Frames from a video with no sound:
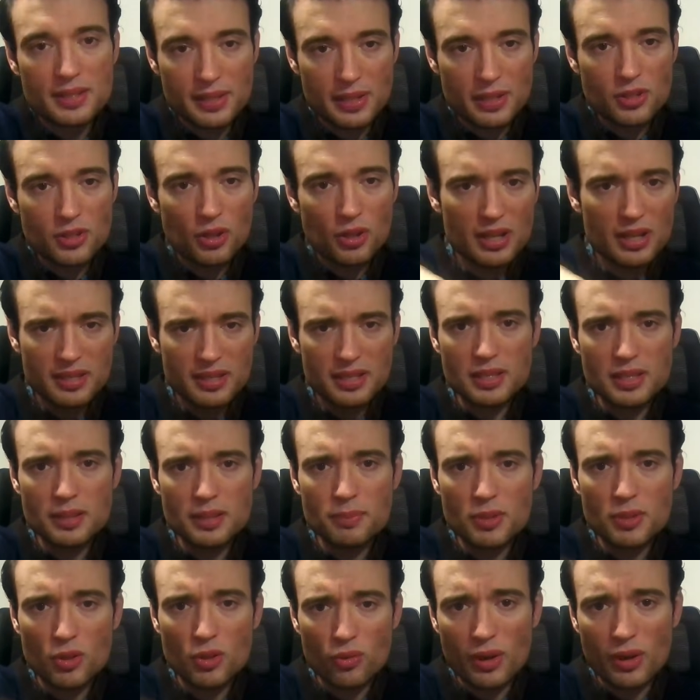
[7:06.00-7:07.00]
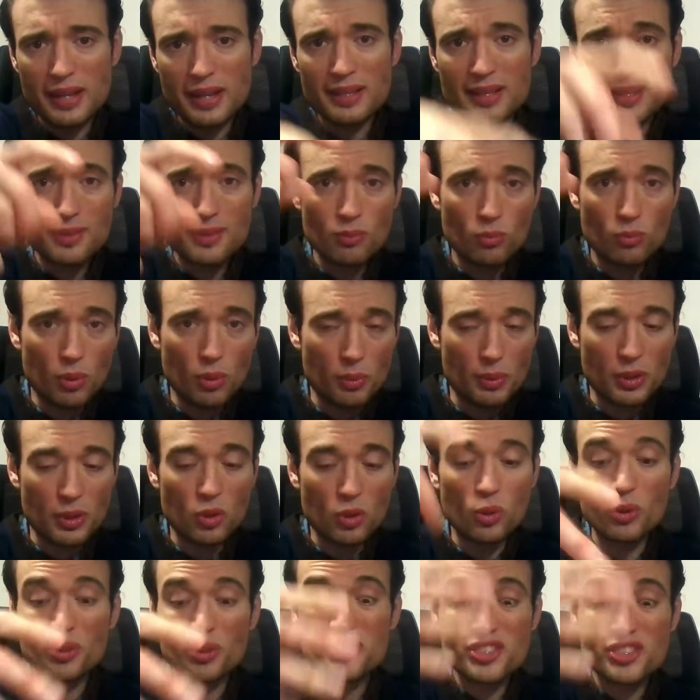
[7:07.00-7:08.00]
Centralized systems create what we
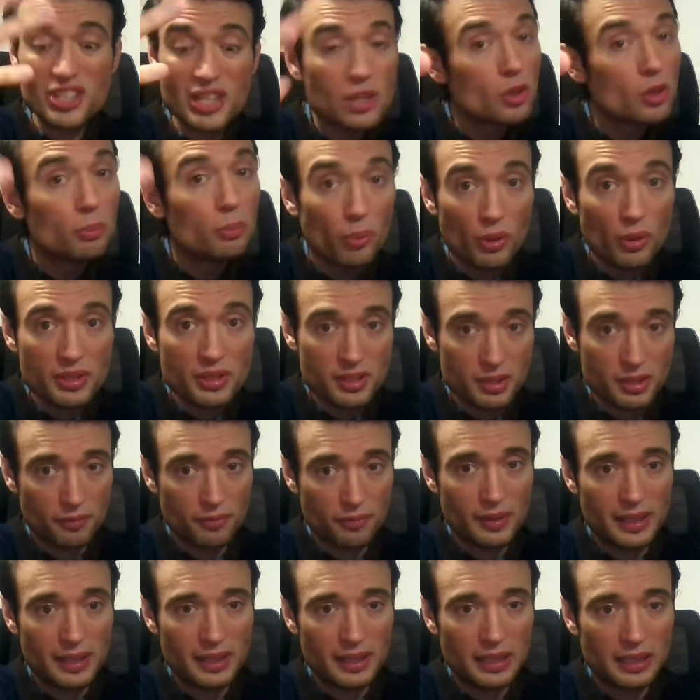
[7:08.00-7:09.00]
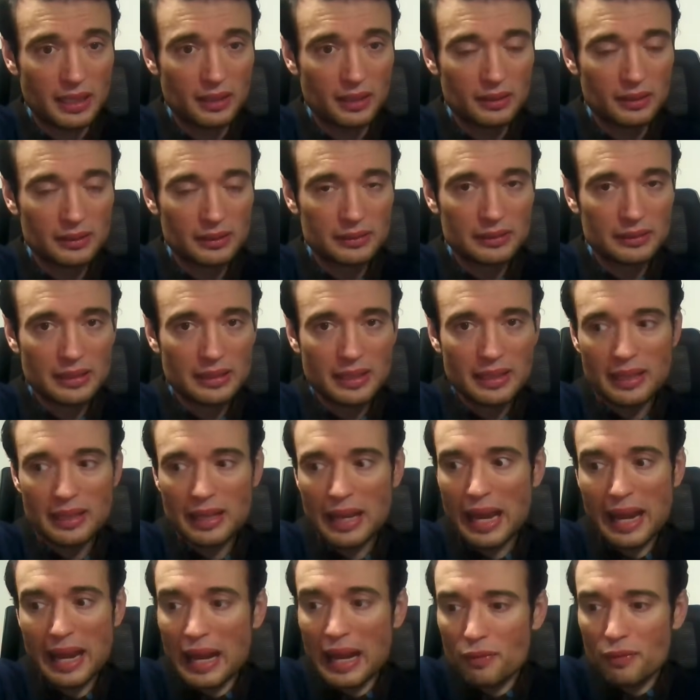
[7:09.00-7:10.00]
call single points of failure.
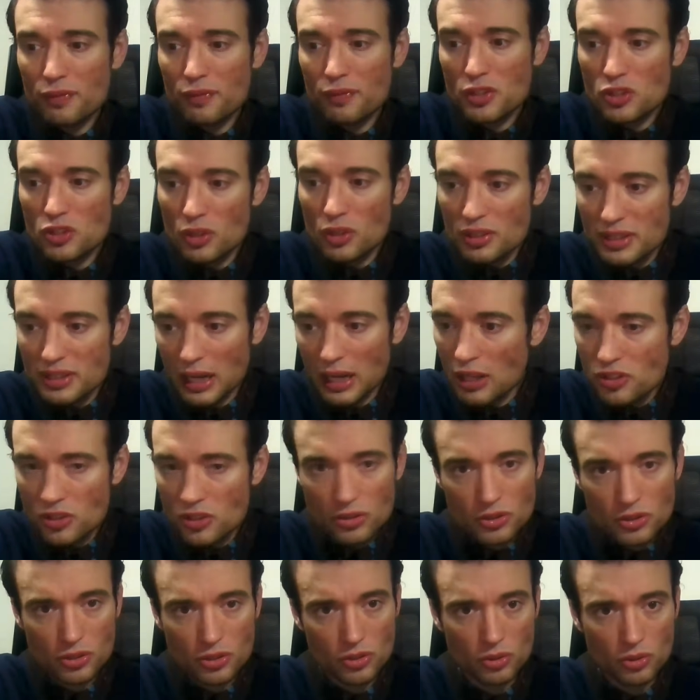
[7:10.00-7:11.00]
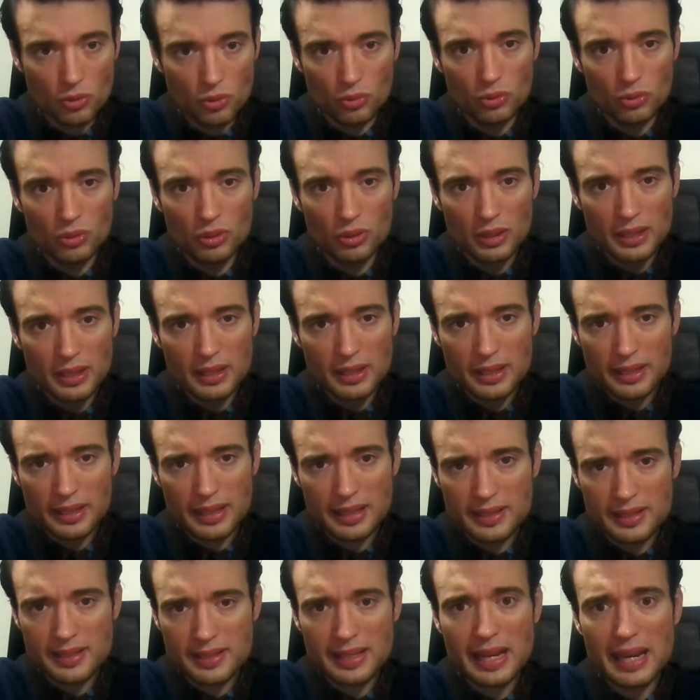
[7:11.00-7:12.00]
An artificial intelligence tool
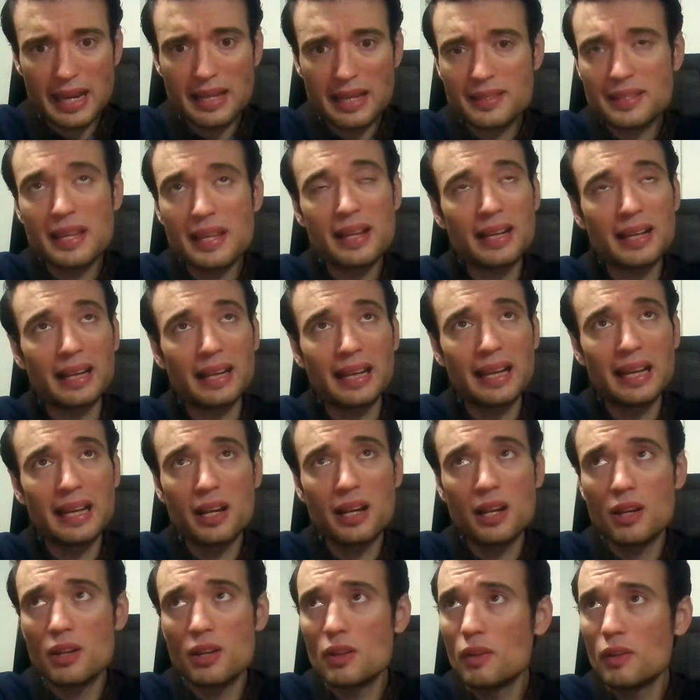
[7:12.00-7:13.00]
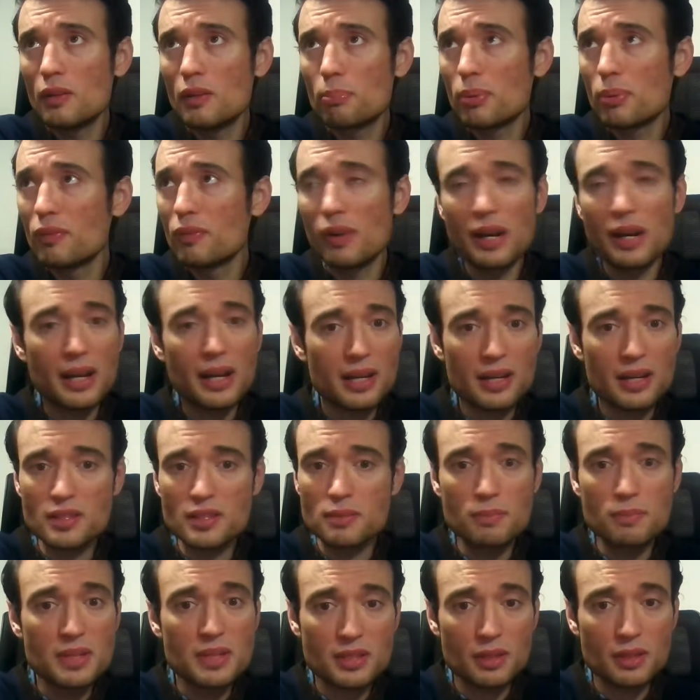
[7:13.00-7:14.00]
can scan, say, a cloud
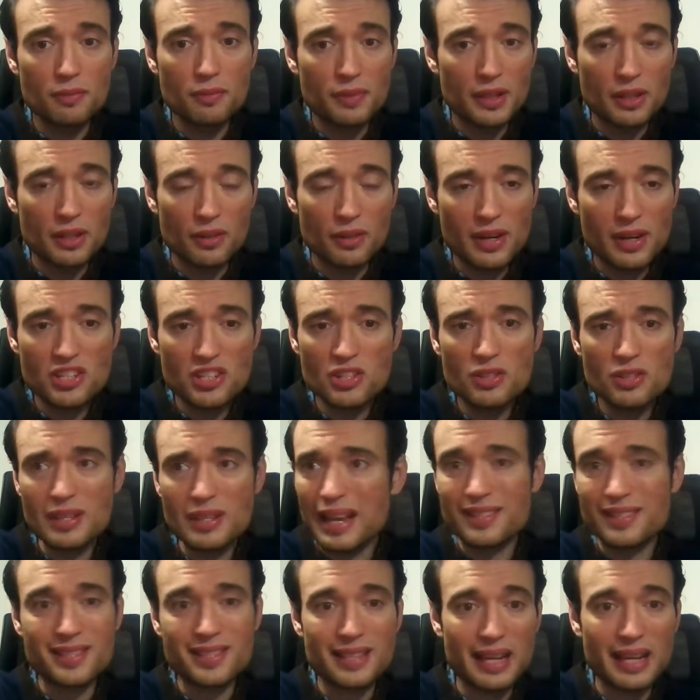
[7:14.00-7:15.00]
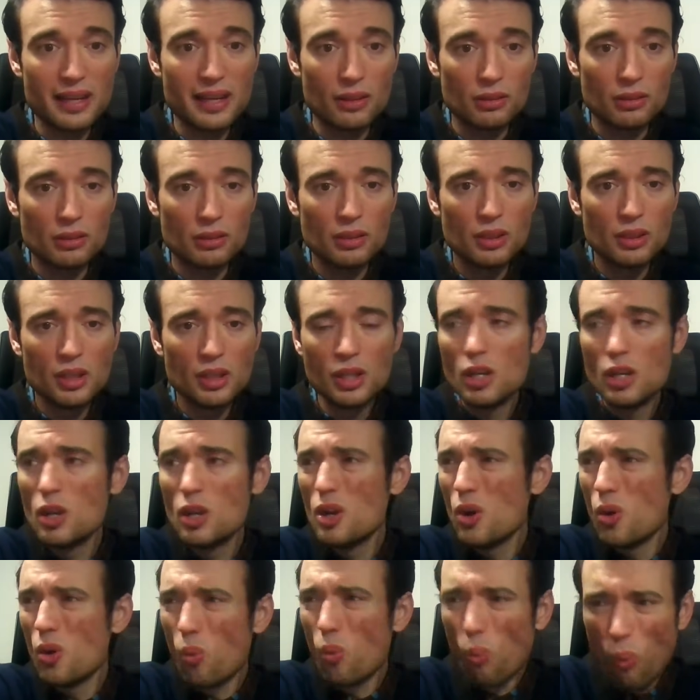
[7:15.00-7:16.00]
provider's misconfigurations at scale.
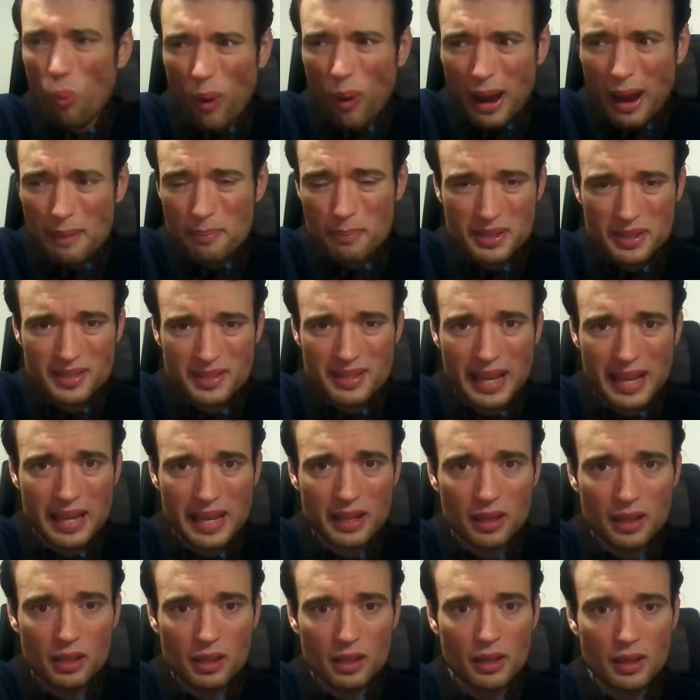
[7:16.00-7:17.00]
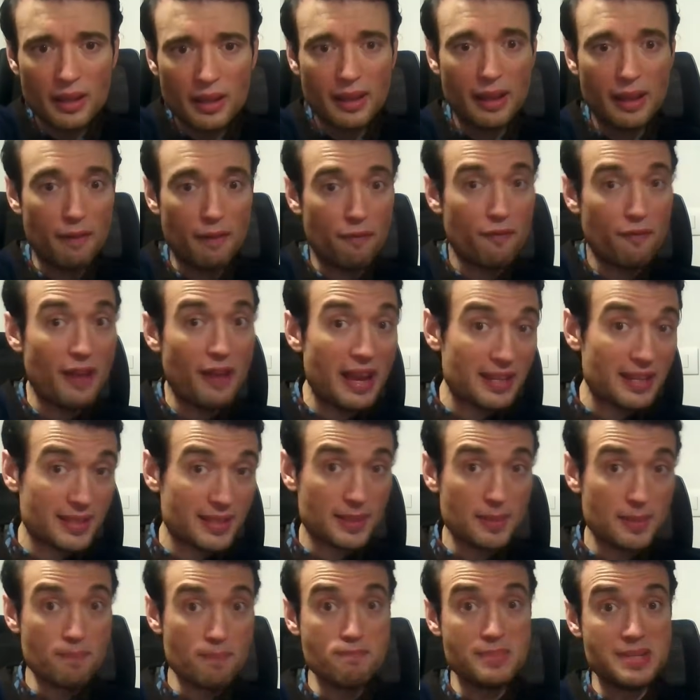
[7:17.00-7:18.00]
One mistake
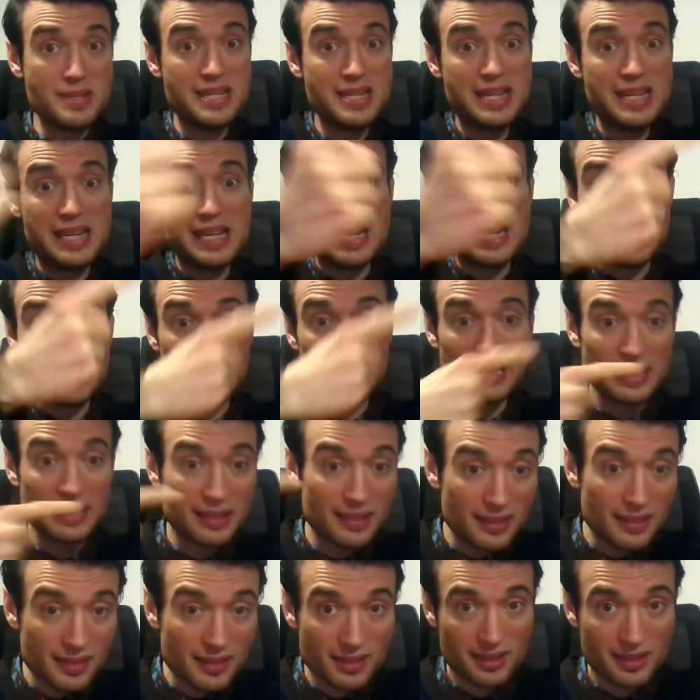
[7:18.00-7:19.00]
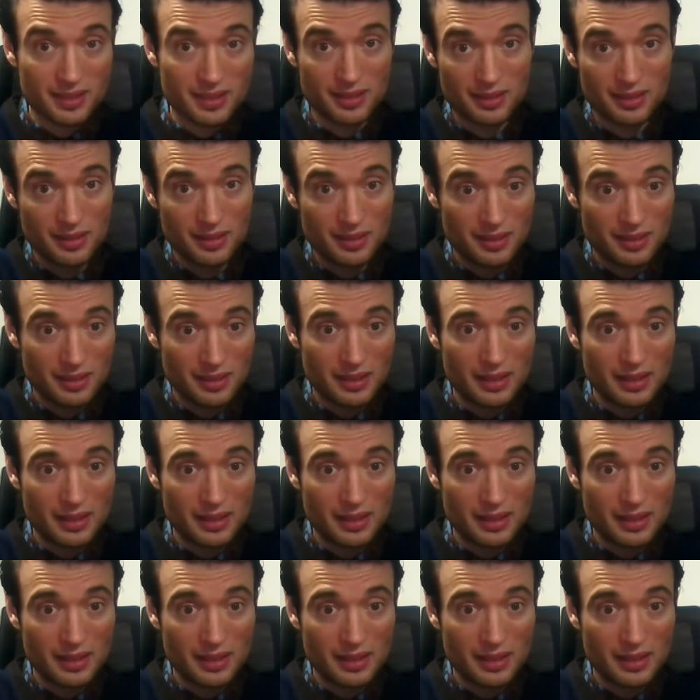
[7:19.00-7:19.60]
affects millions.